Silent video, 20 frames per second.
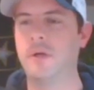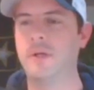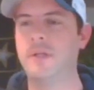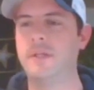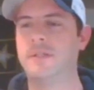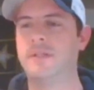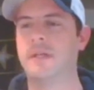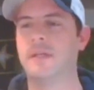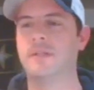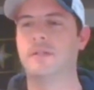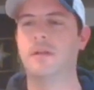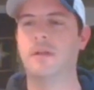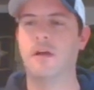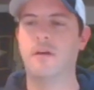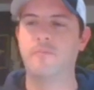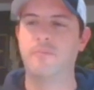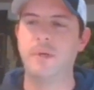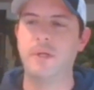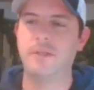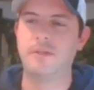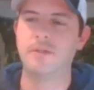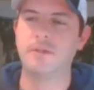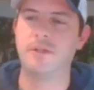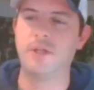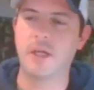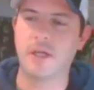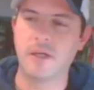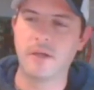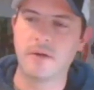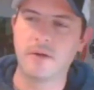He says, love, peace, and
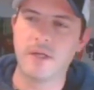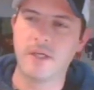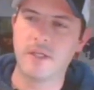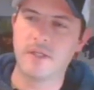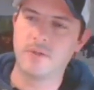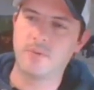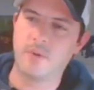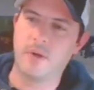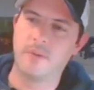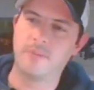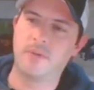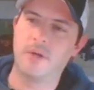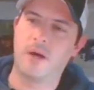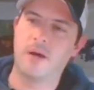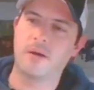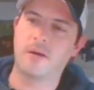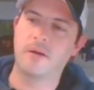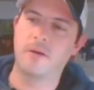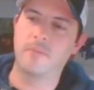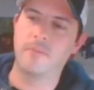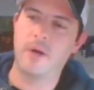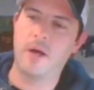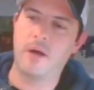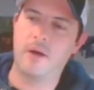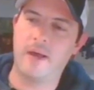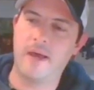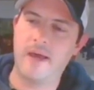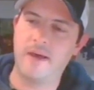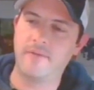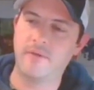chicken grease. That's what I'm talking about.
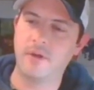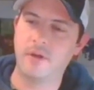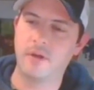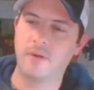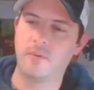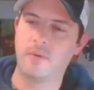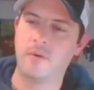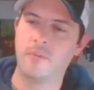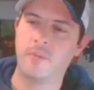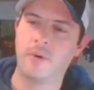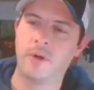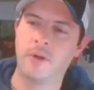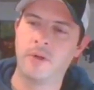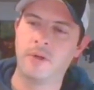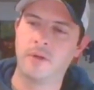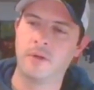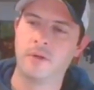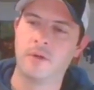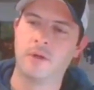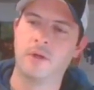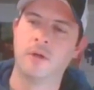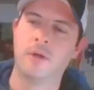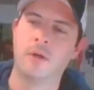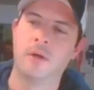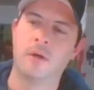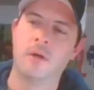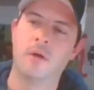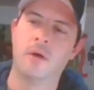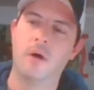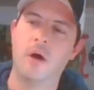Have a good one, brother.
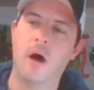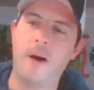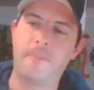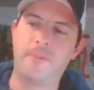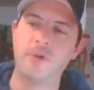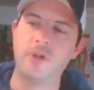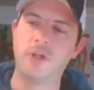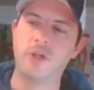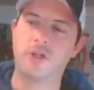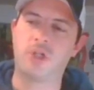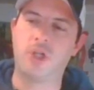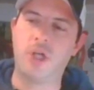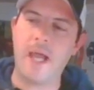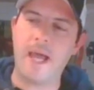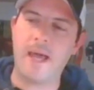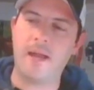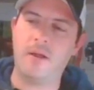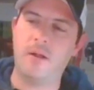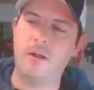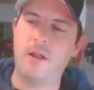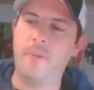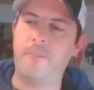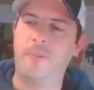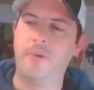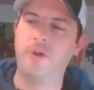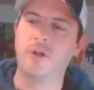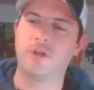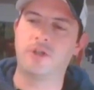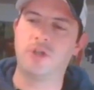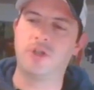Up in the channel, up
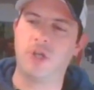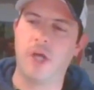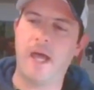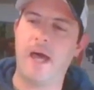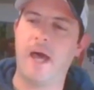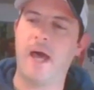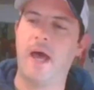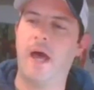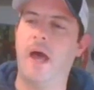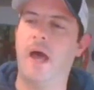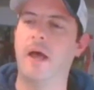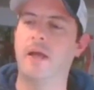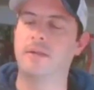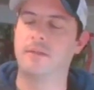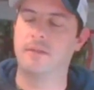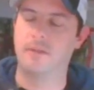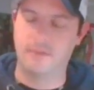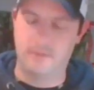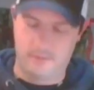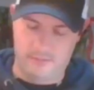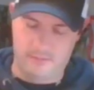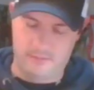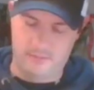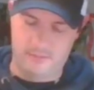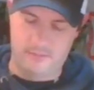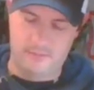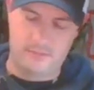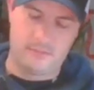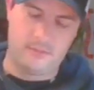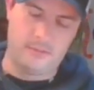in the chat.
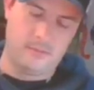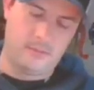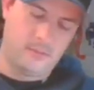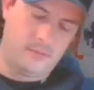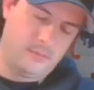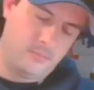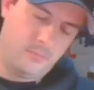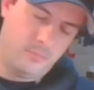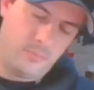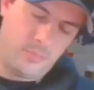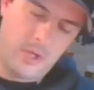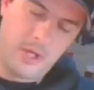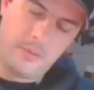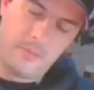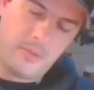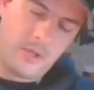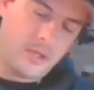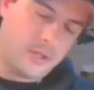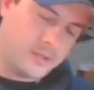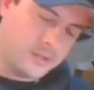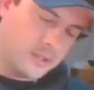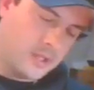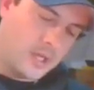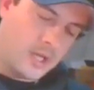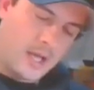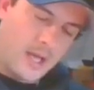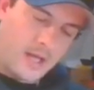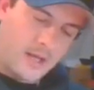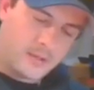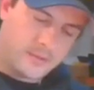Big Mill's in the
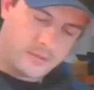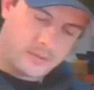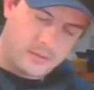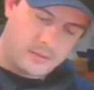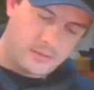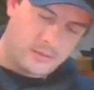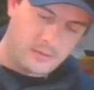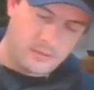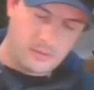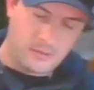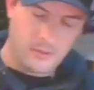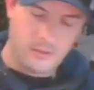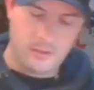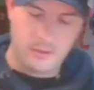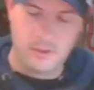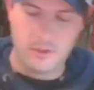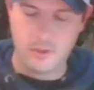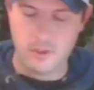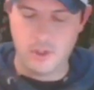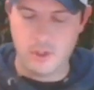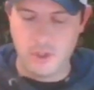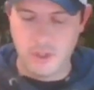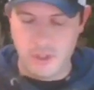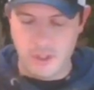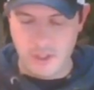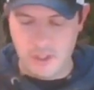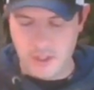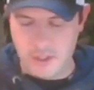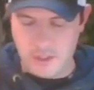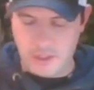house.
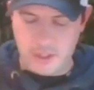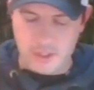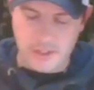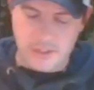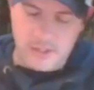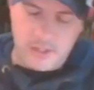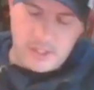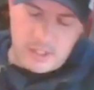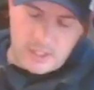In the